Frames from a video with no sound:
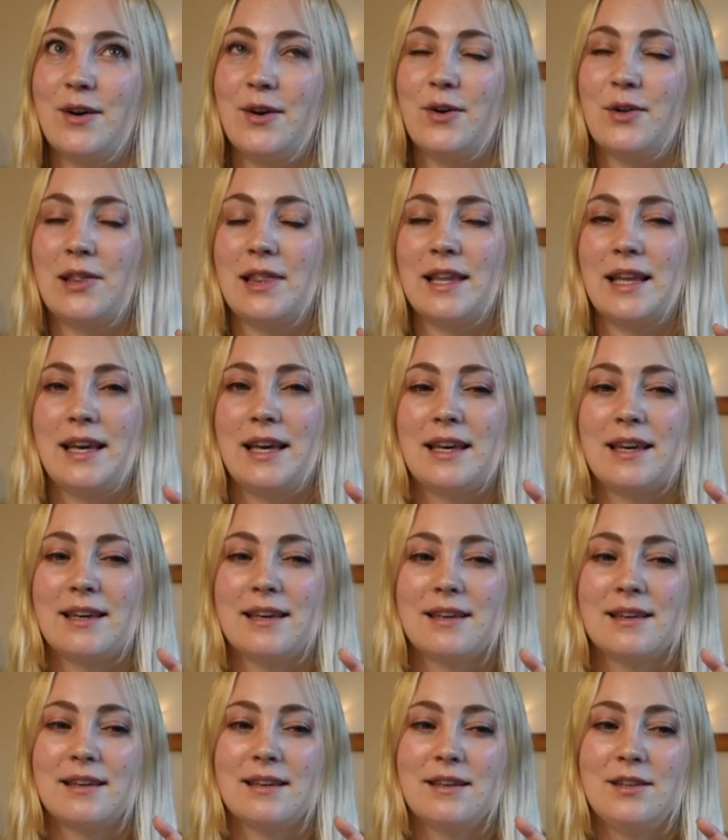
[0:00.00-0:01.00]
on like
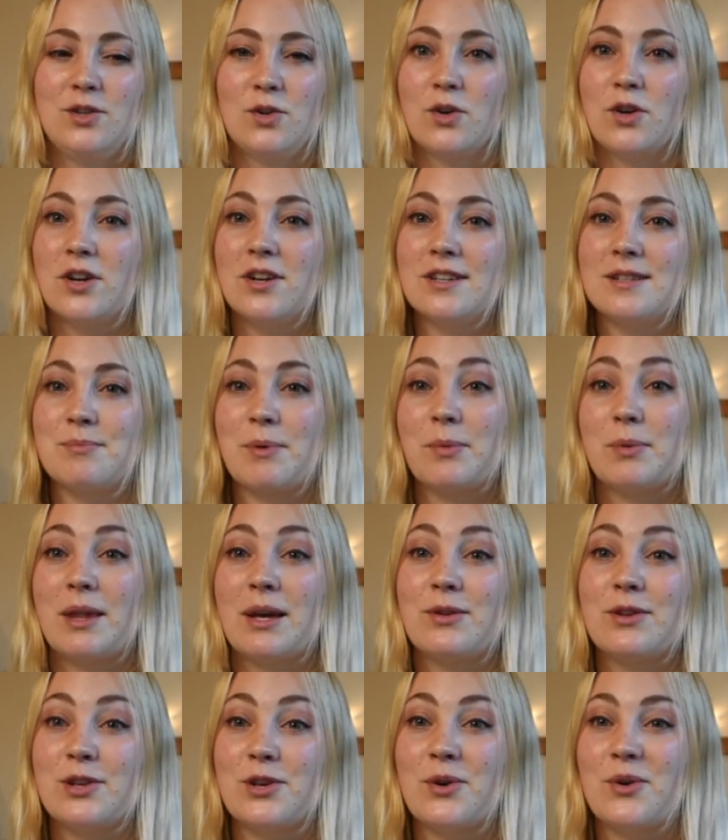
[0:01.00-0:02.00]
yogurt, but
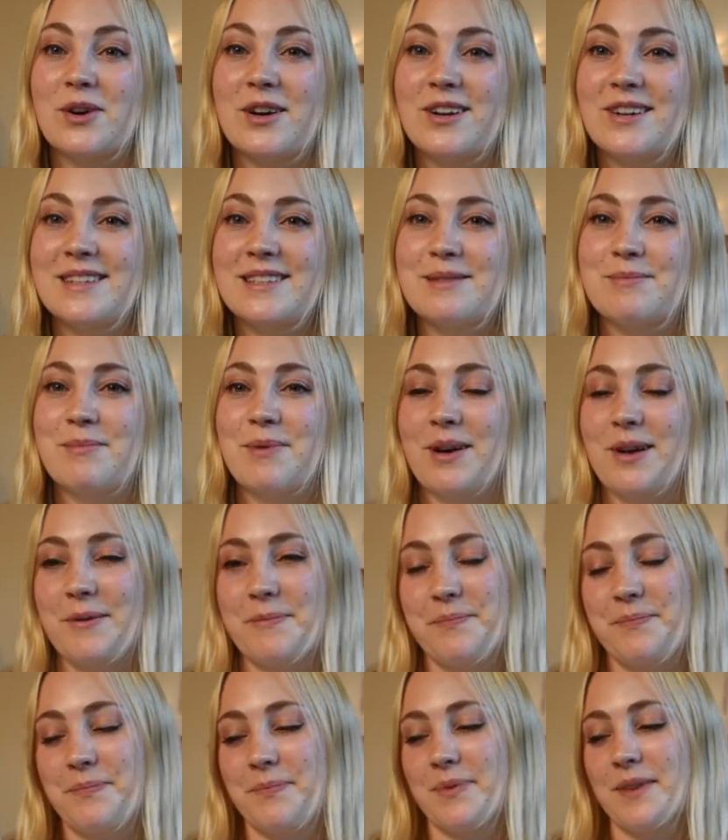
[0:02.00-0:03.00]
without the yogurt,
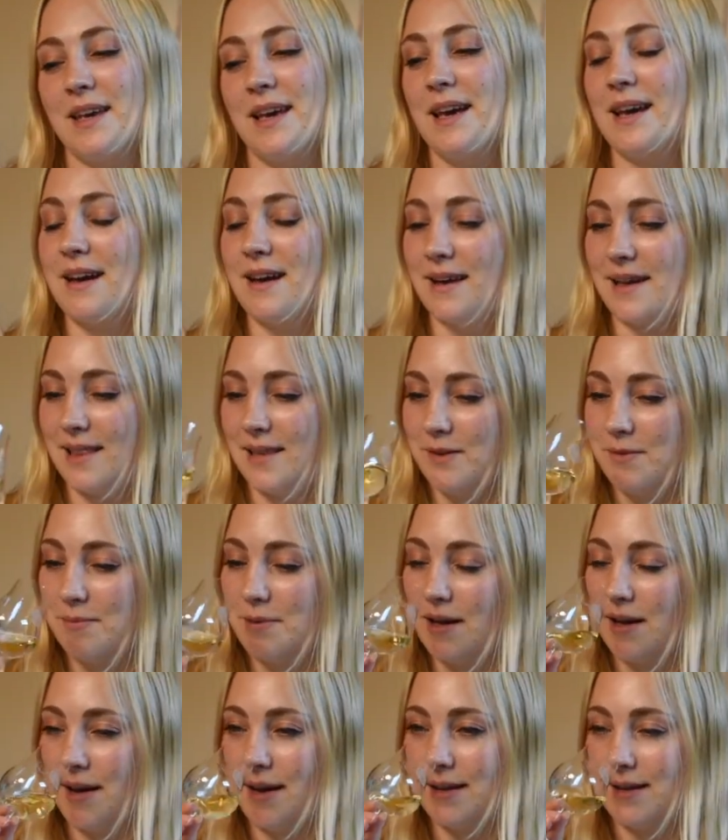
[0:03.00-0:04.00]
but... yeah, a little
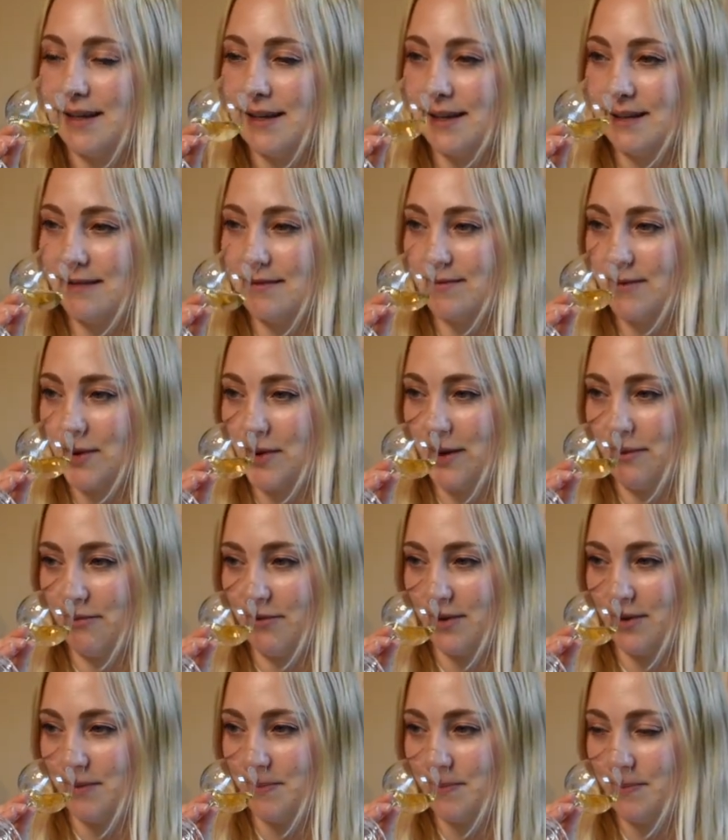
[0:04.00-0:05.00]
bit of honey and
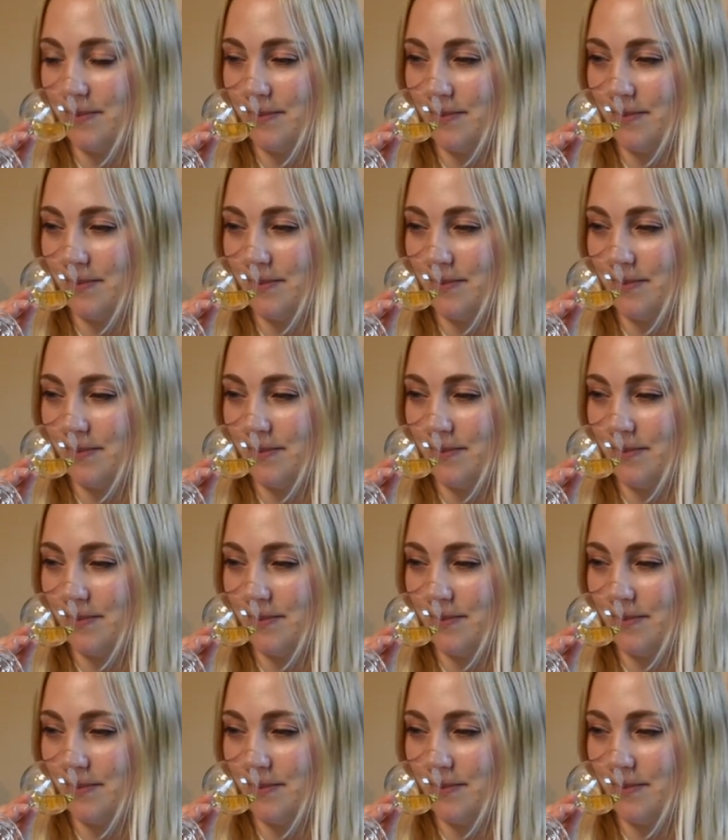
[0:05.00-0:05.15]
grapefruit.